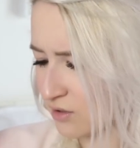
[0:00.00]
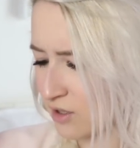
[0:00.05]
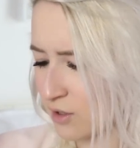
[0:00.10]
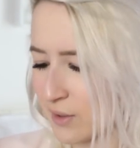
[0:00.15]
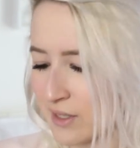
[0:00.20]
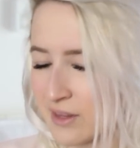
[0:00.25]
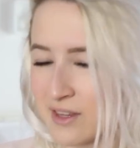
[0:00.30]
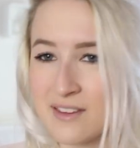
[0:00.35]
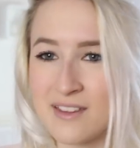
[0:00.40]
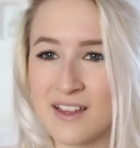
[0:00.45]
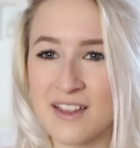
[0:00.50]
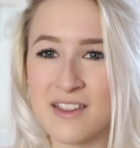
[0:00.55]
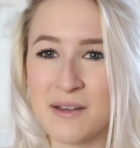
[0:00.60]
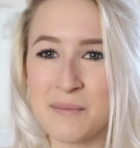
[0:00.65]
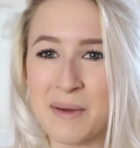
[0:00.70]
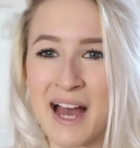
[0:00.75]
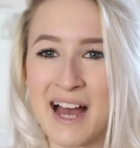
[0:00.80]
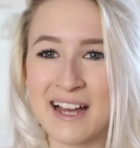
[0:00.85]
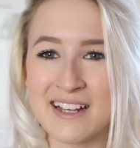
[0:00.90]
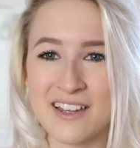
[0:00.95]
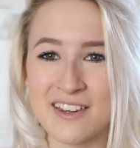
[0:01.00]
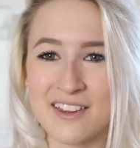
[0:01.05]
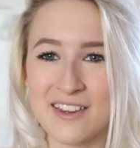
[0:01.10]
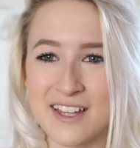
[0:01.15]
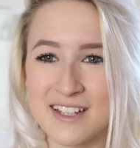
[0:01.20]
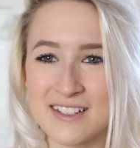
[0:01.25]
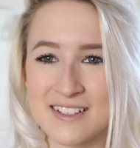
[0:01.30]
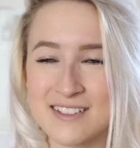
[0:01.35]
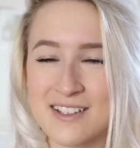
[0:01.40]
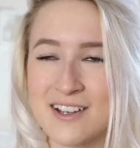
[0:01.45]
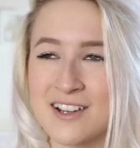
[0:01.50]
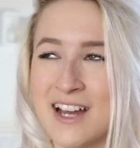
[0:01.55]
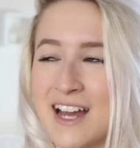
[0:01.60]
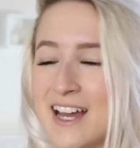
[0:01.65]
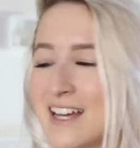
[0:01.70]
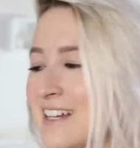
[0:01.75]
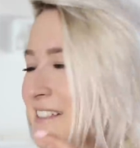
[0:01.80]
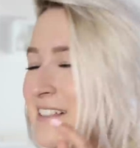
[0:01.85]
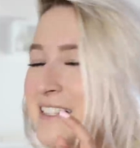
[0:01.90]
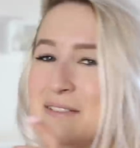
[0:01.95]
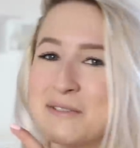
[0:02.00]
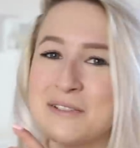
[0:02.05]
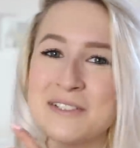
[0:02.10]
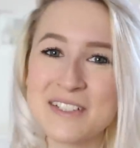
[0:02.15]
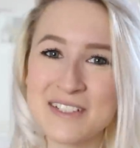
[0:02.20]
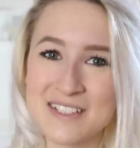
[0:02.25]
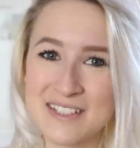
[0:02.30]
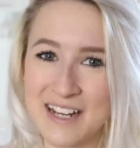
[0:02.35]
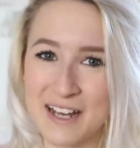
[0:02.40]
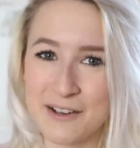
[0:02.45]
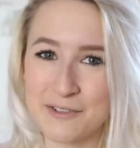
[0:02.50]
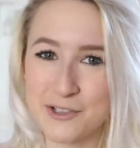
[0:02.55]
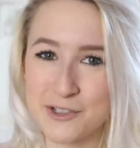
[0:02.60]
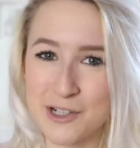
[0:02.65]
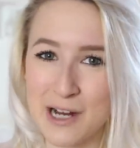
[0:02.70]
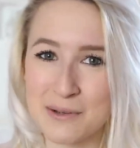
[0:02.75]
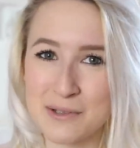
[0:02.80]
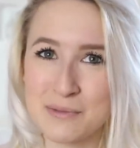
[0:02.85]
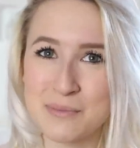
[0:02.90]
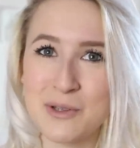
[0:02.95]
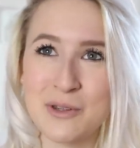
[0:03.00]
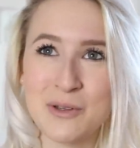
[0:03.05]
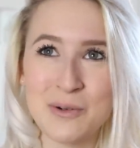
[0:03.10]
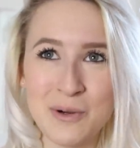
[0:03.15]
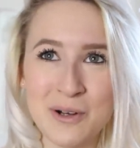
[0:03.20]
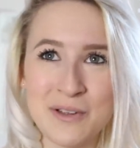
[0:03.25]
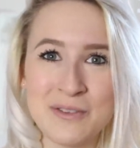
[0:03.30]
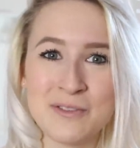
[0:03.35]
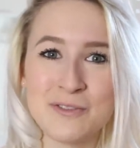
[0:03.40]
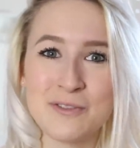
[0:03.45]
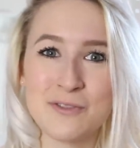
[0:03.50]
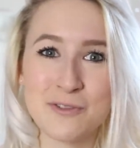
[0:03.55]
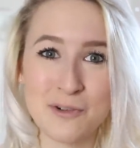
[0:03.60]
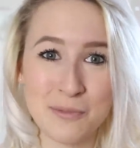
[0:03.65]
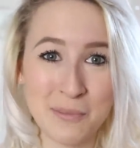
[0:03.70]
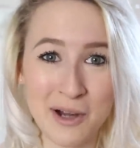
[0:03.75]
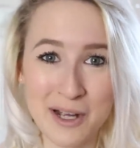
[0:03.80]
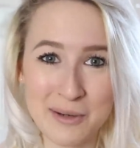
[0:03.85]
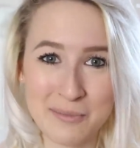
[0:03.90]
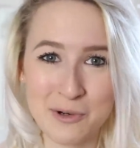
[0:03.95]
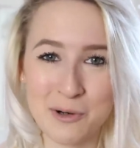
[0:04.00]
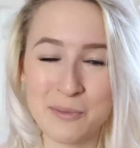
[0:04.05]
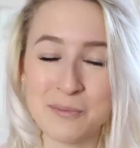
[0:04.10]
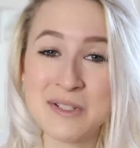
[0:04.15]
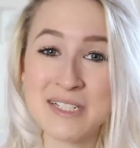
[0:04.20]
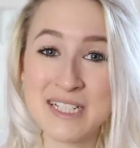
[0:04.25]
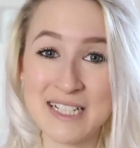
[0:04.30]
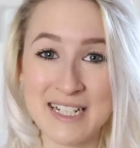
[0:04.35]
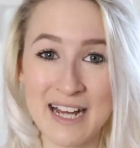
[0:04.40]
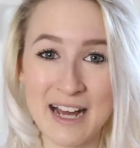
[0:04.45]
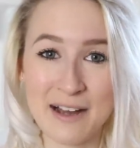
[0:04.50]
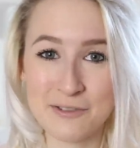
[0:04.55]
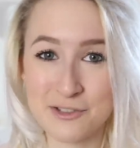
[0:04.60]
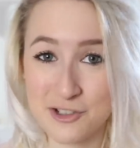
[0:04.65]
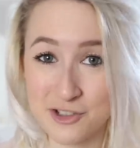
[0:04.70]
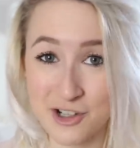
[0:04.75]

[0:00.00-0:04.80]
Oh no, I think they're them hanger things. Okay, so this one doesn't have straps, but the one for my prom did have